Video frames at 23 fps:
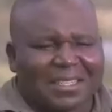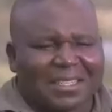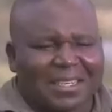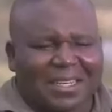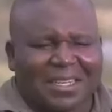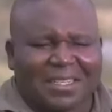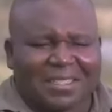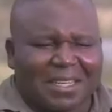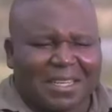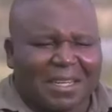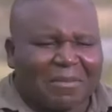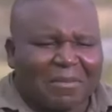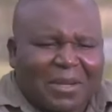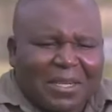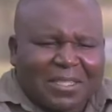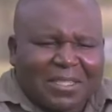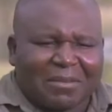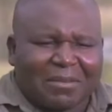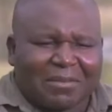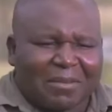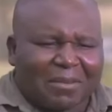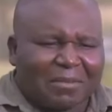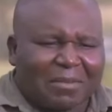members like
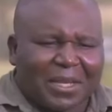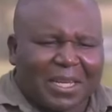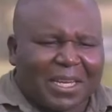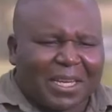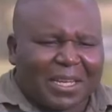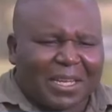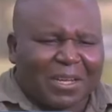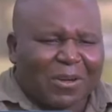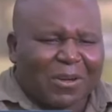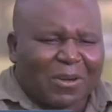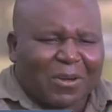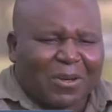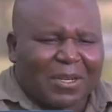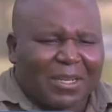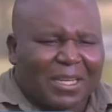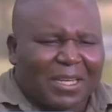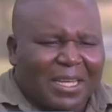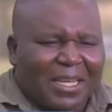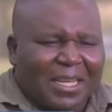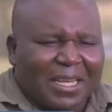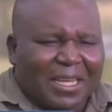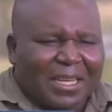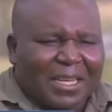Rex Ntamane.